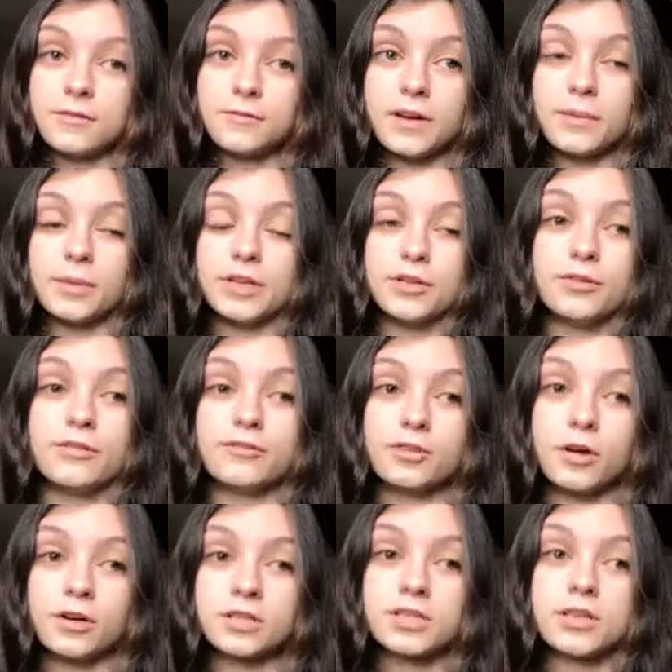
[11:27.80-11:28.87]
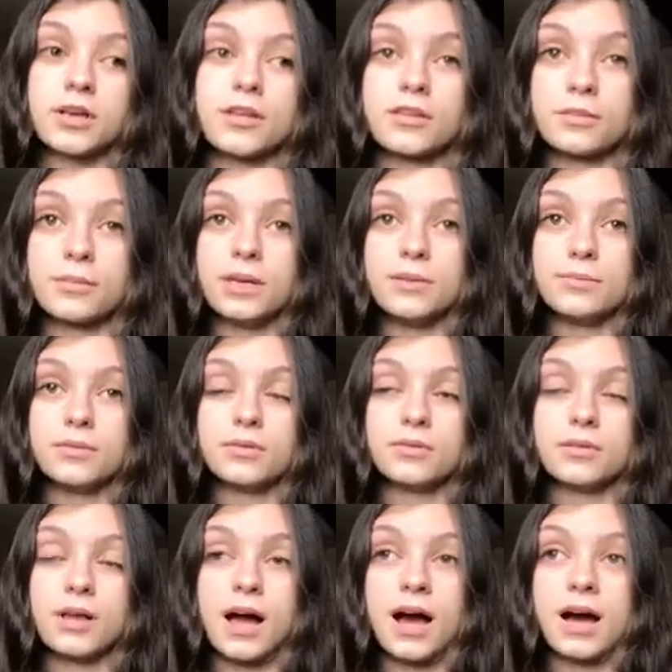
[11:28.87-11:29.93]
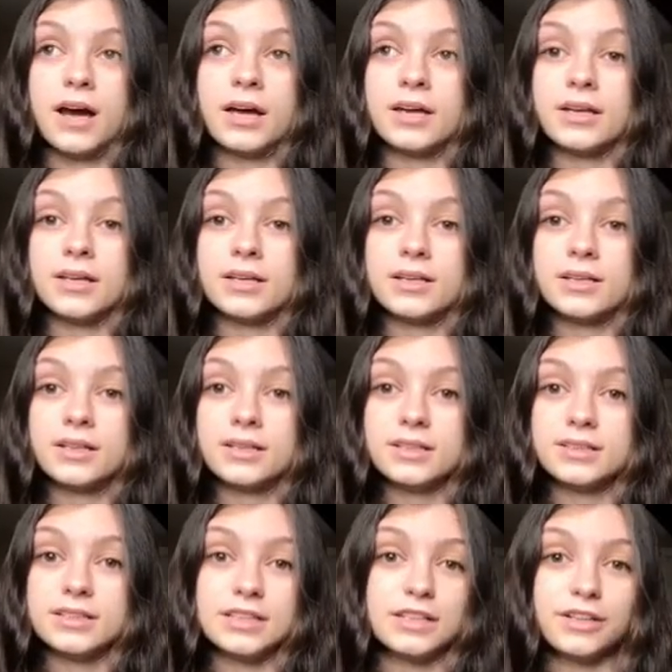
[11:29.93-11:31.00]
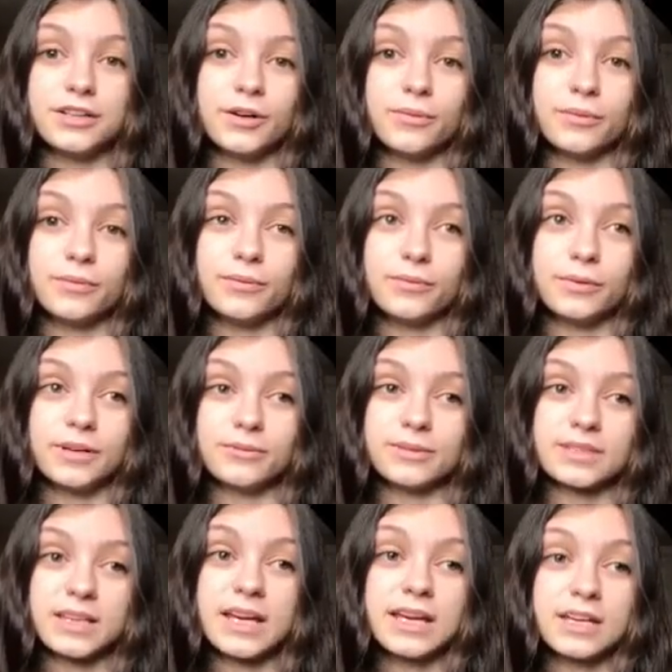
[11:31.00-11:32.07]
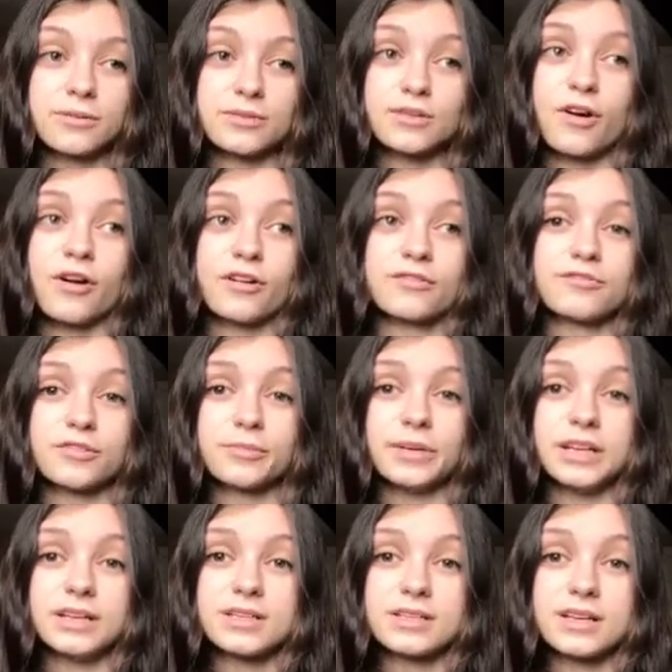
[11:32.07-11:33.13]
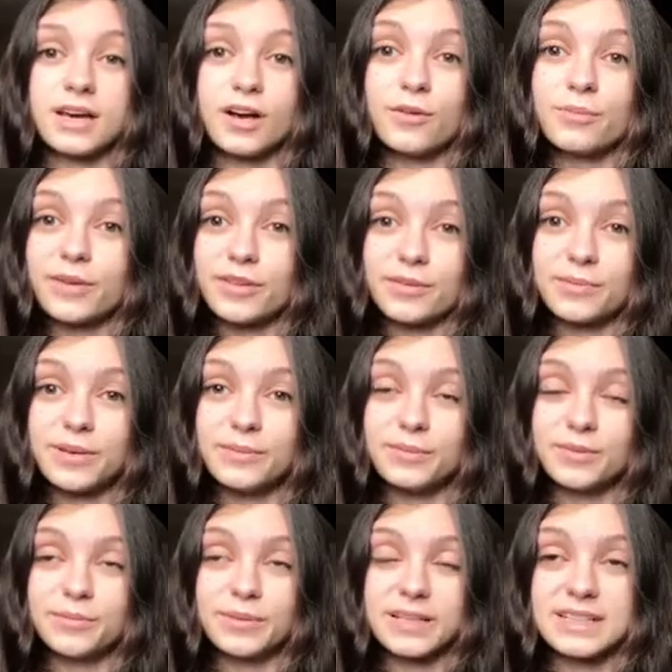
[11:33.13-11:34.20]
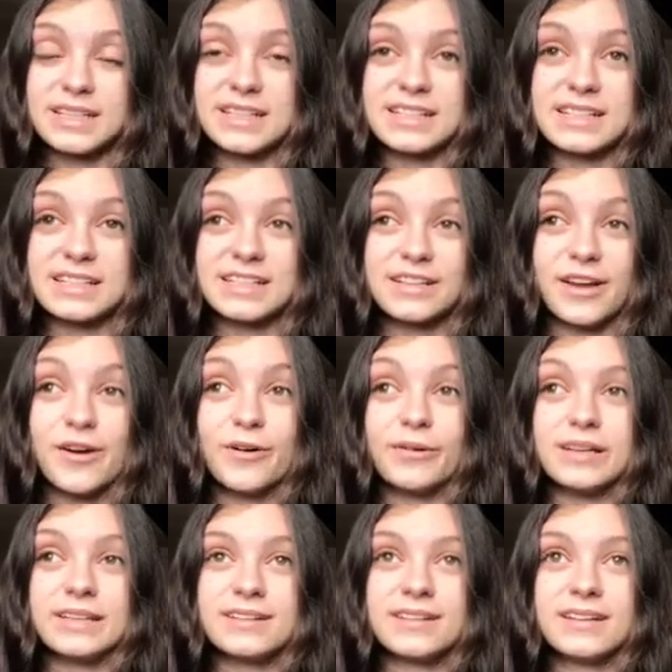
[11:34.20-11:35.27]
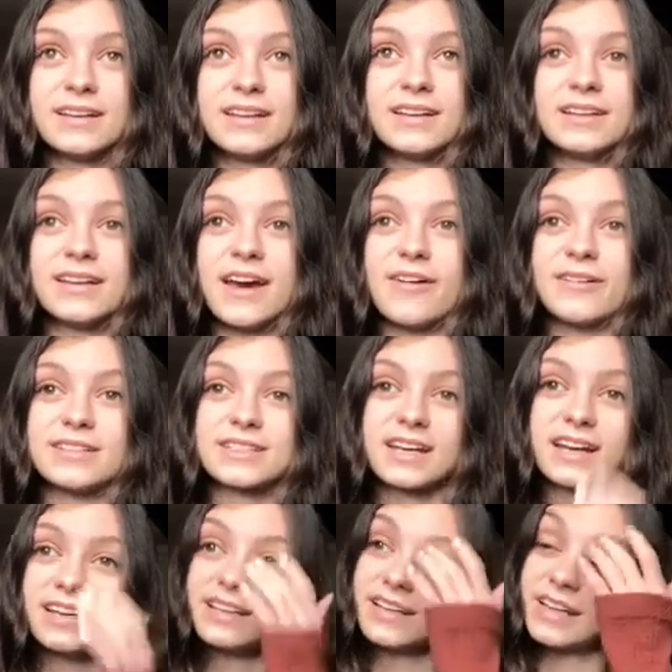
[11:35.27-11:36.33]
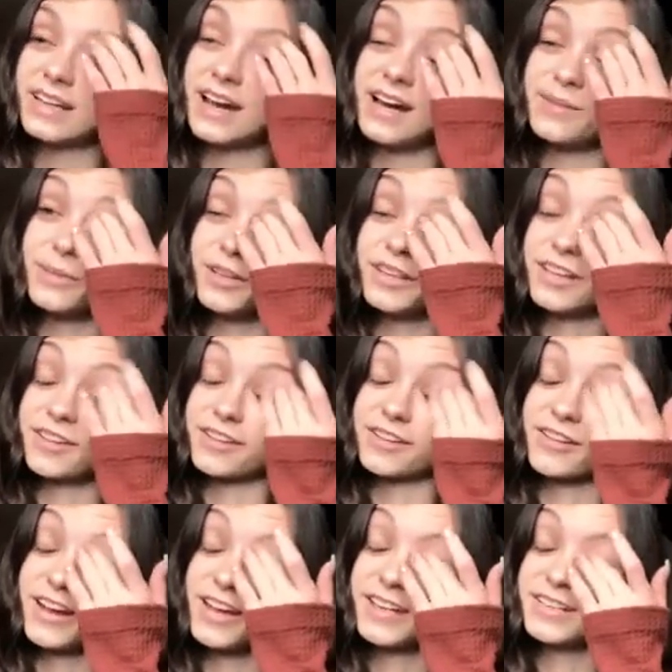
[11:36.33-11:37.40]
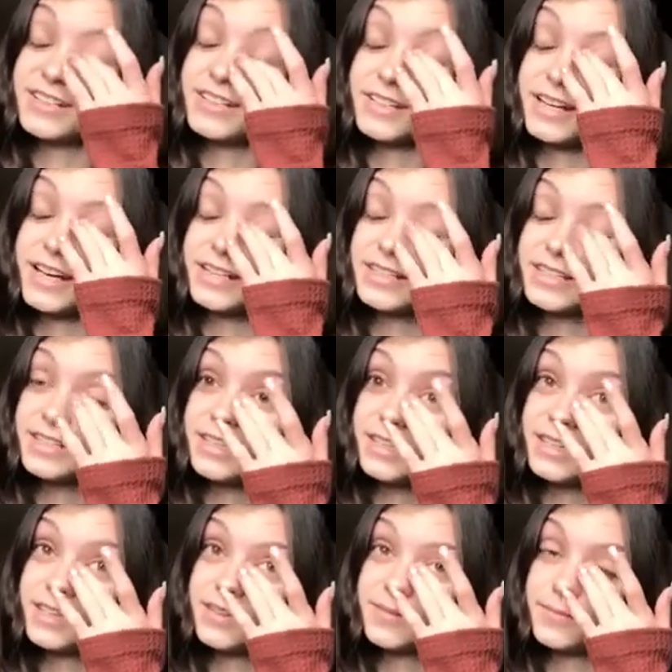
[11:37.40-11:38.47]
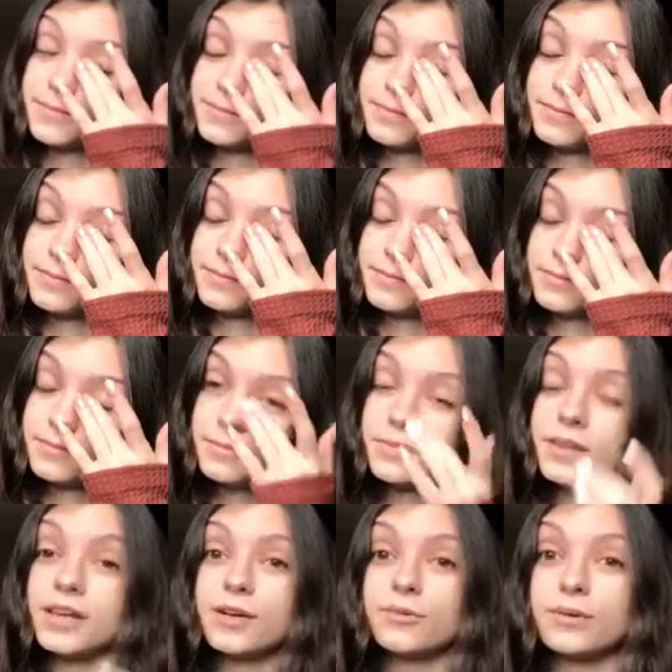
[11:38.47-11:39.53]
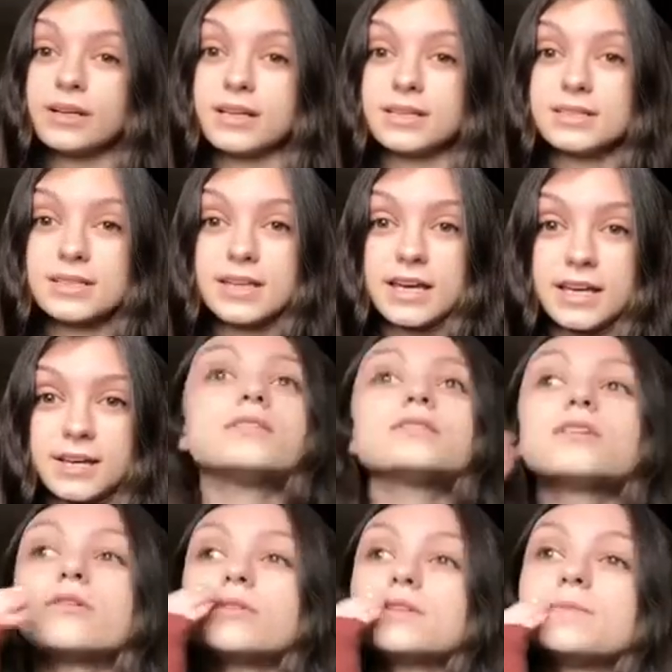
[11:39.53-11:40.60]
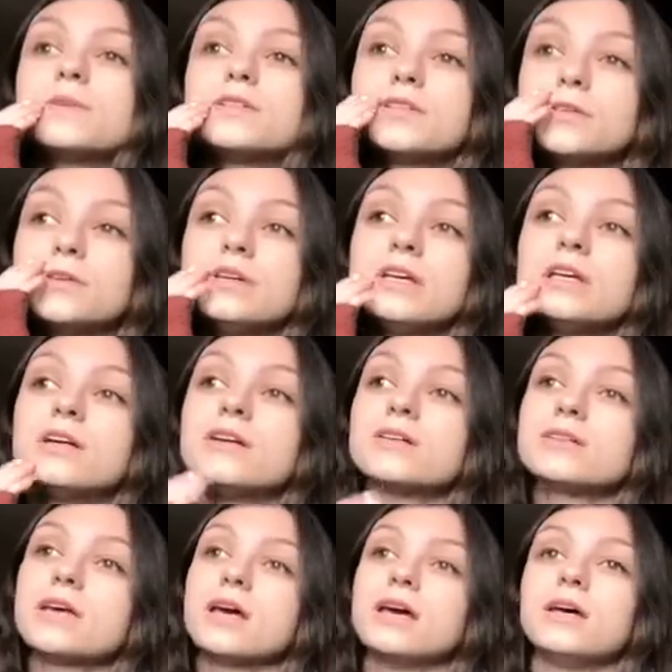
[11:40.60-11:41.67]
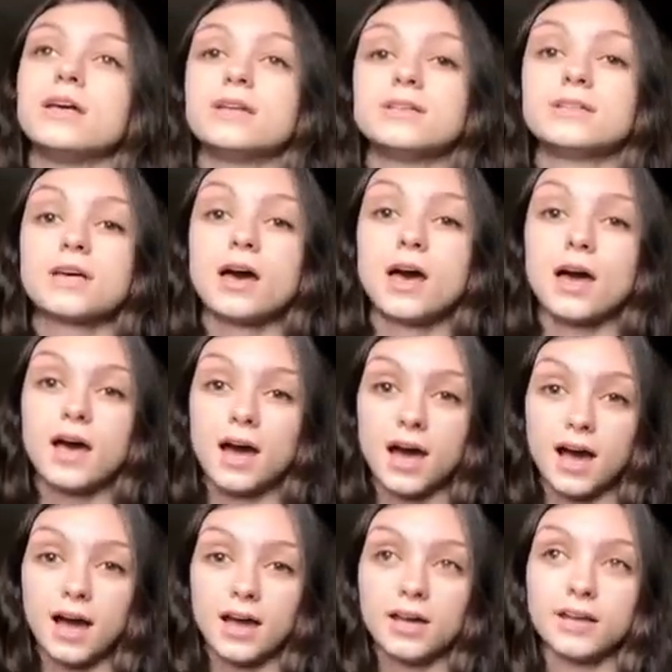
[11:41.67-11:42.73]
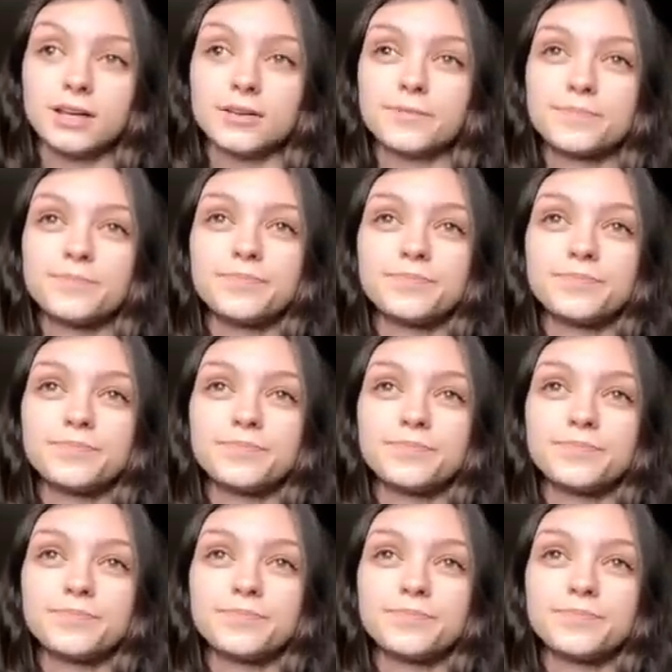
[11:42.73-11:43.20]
family who have lost other people, I didn't know what it was like, and it was hard for me to help other people because I didn't know, and now it's kind of like I'm on the other end and I see like what it's like. So it's been 2 years, and I'm